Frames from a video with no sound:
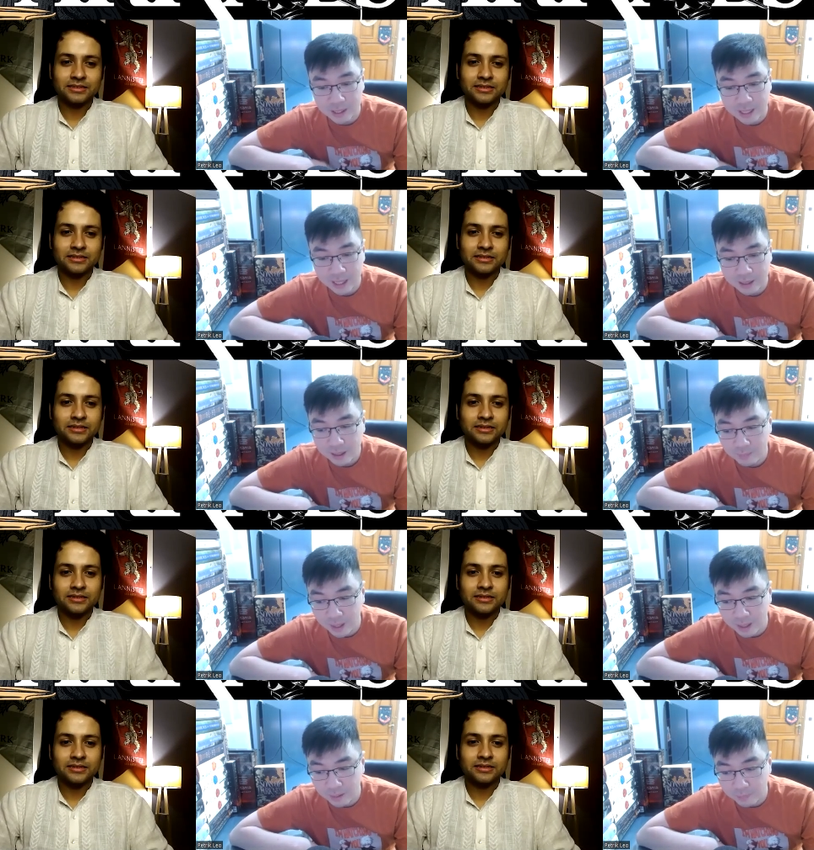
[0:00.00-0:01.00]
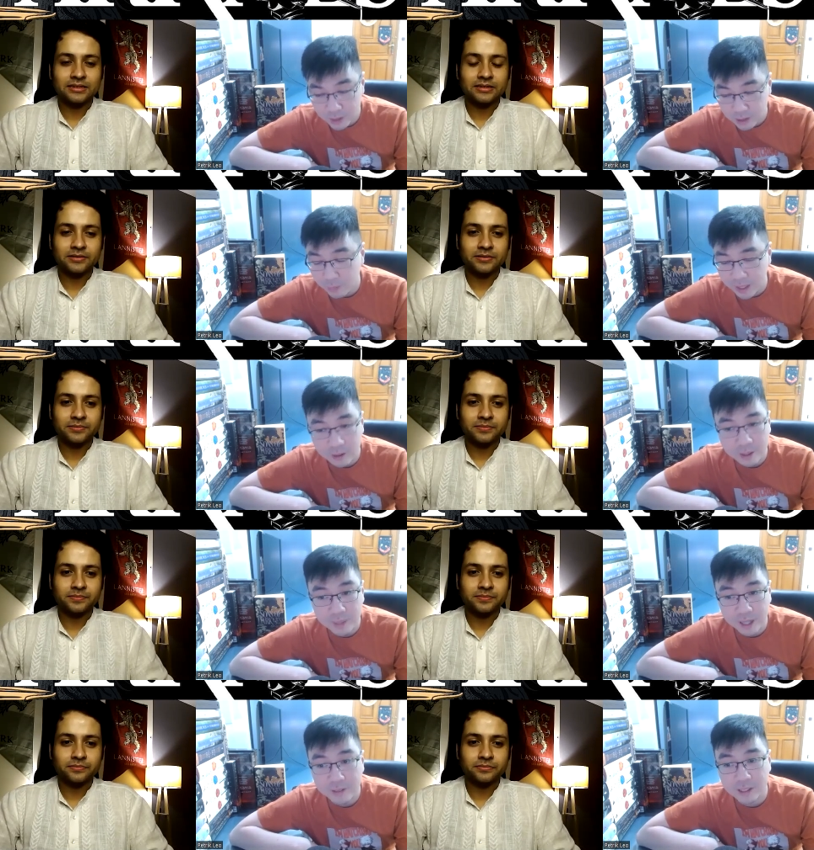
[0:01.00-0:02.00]
Speaker 1: see that um, so many grim
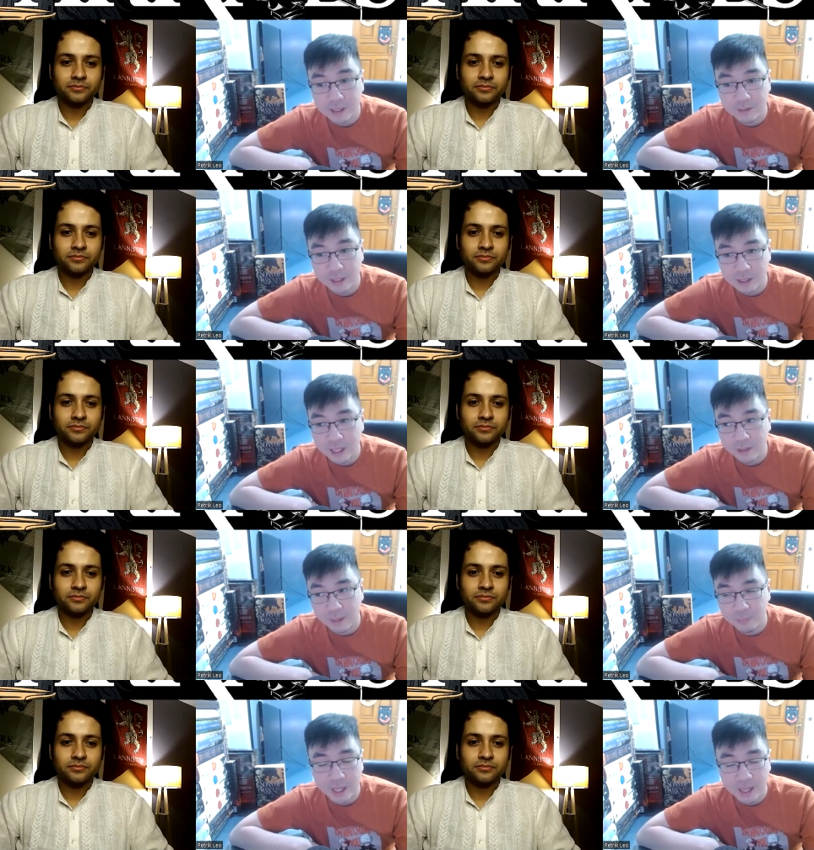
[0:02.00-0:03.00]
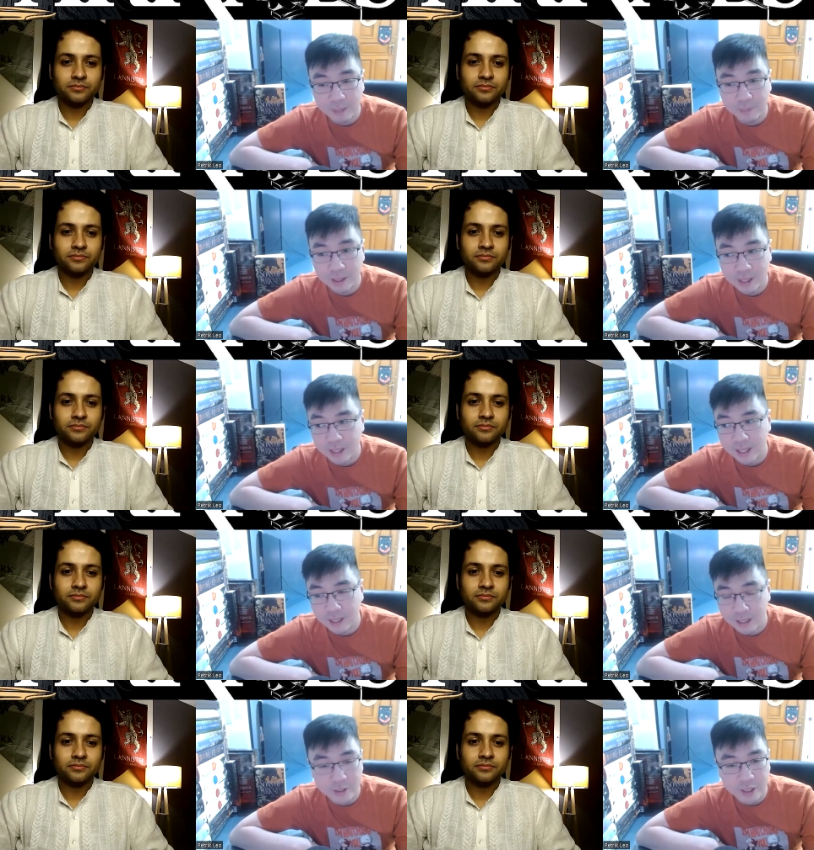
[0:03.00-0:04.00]
dark fantasy readers now are picking up on it and
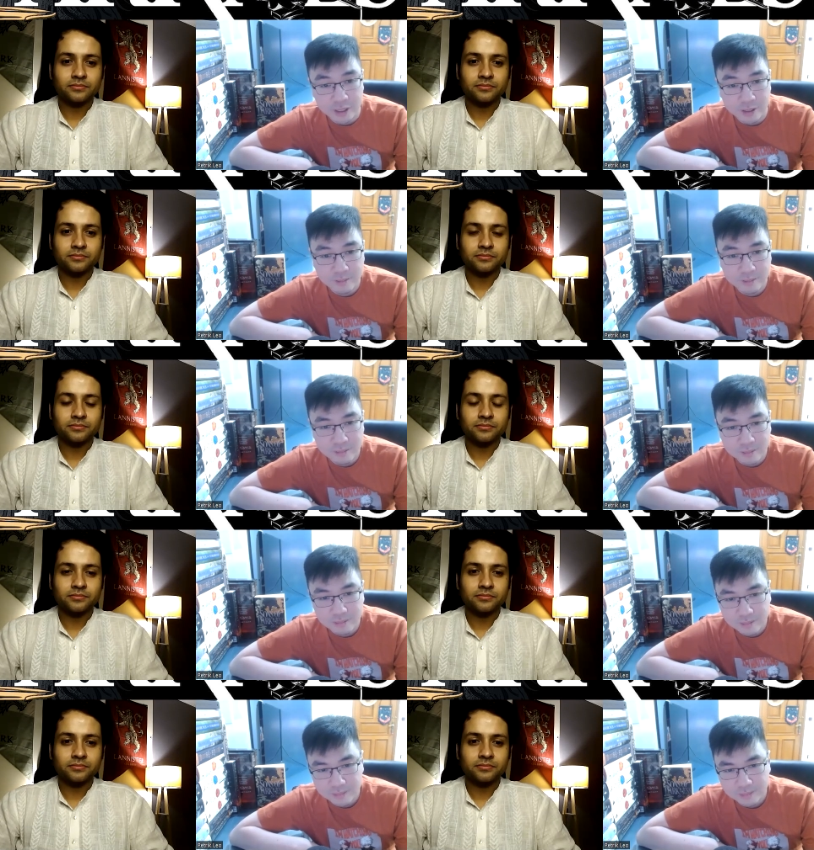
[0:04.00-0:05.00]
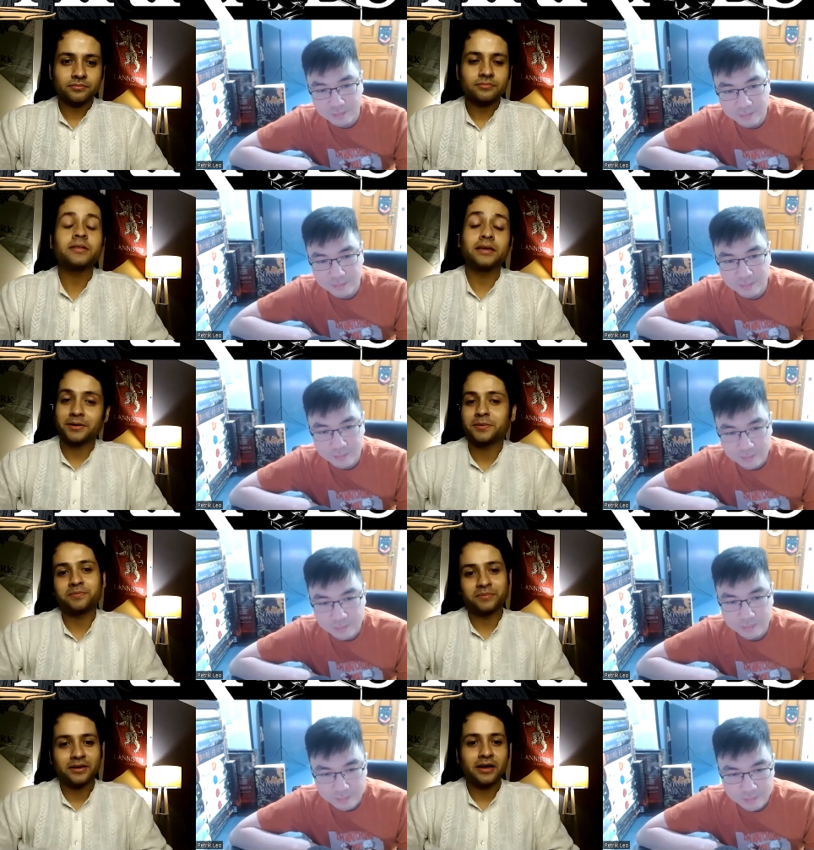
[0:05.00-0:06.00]
loving it. Yeah,
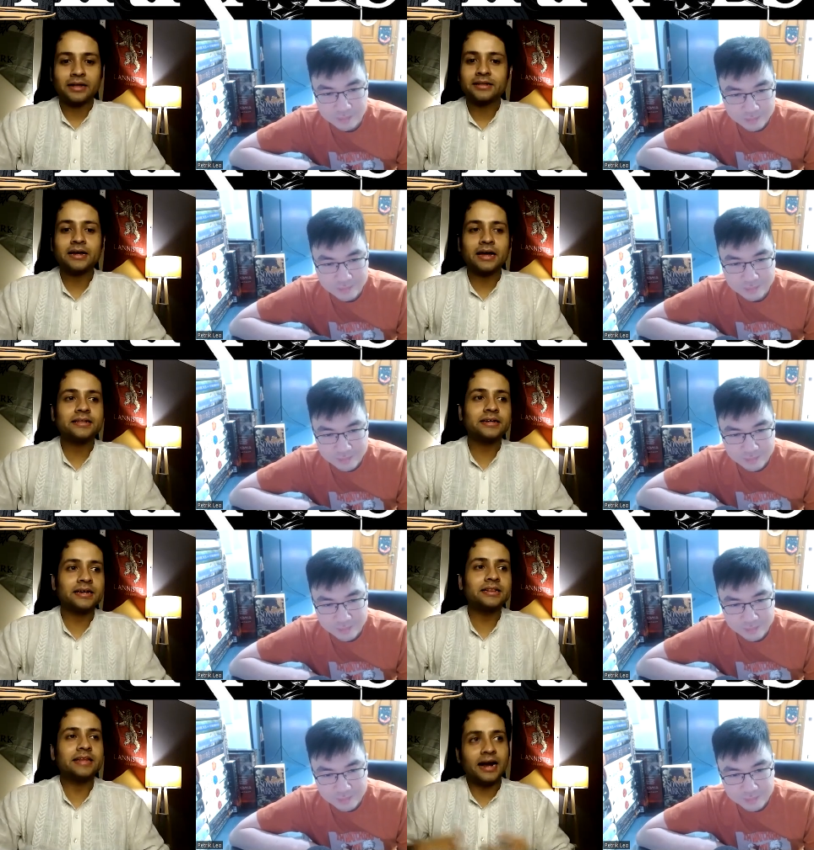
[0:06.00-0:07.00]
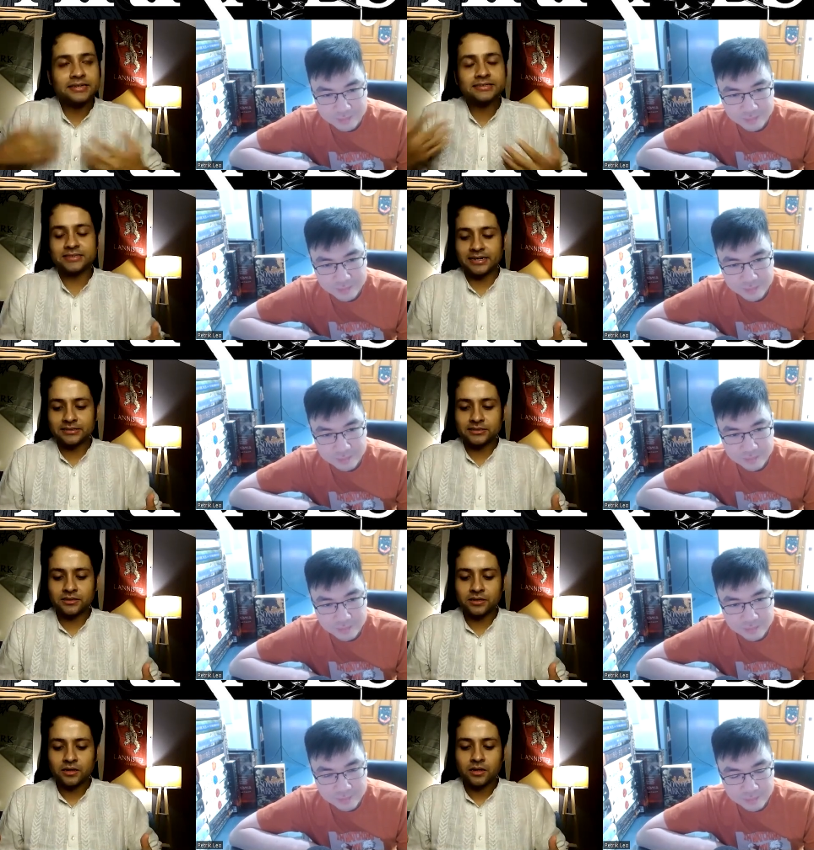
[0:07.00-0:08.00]
Speaker 2: yeah. I think I think in that sense,
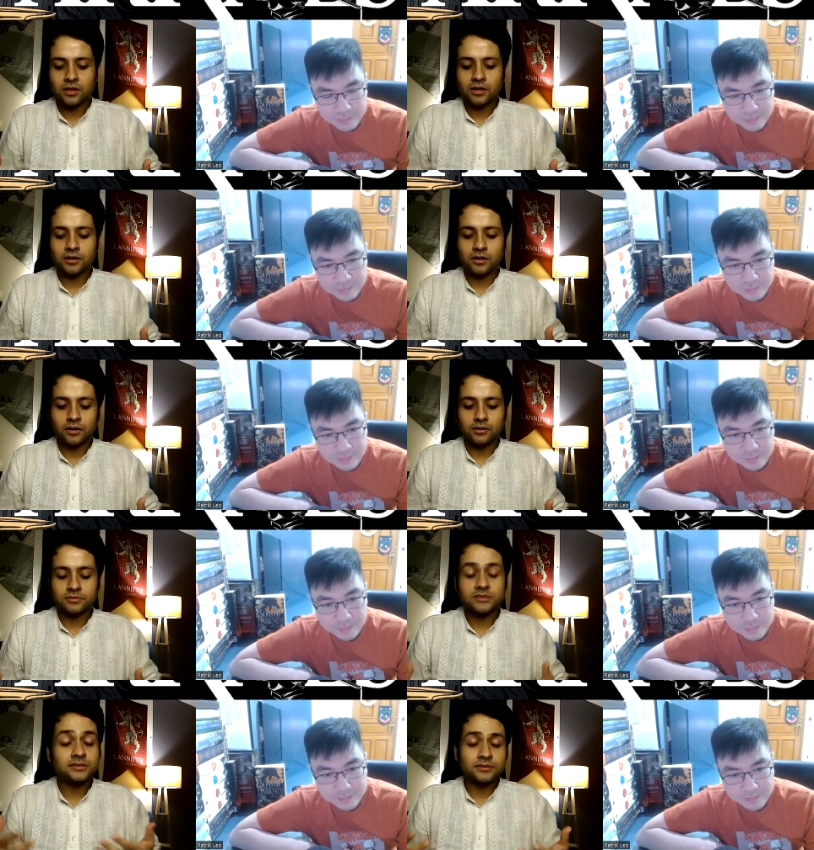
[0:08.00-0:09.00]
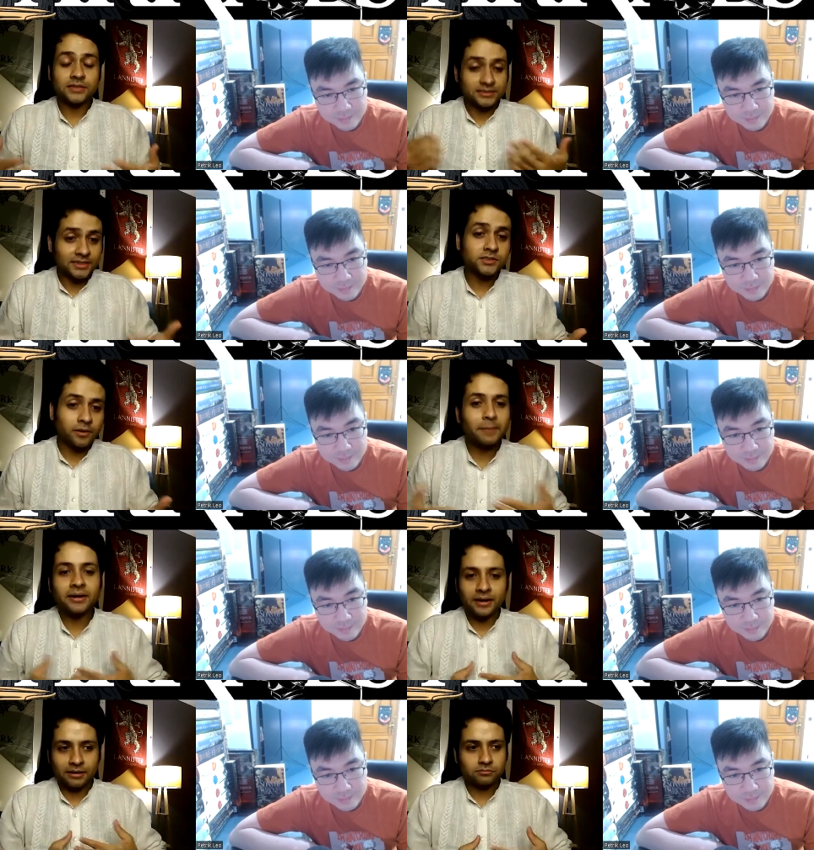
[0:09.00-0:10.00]
uh, the success. I
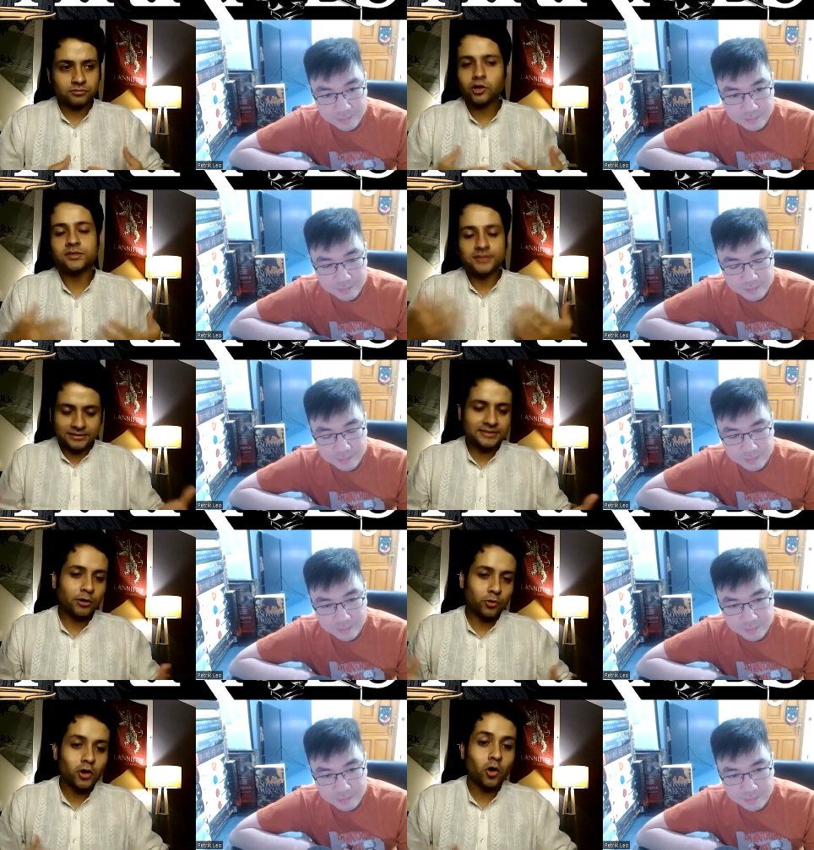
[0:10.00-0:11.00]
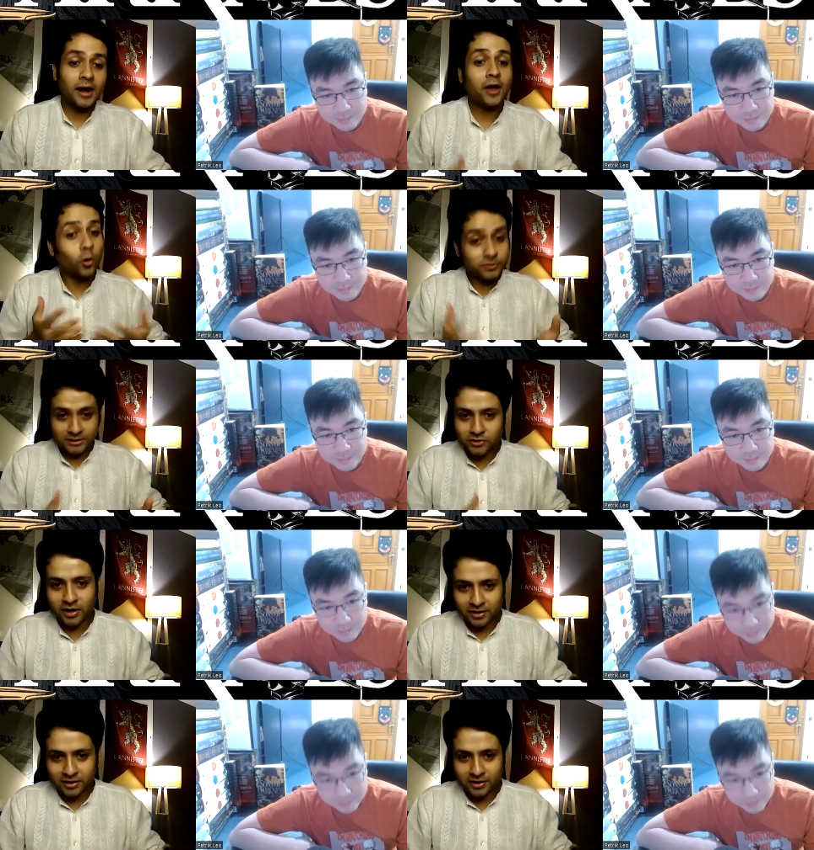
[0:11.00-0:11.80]
mean, it's not success. I would not call it. I hope Sons of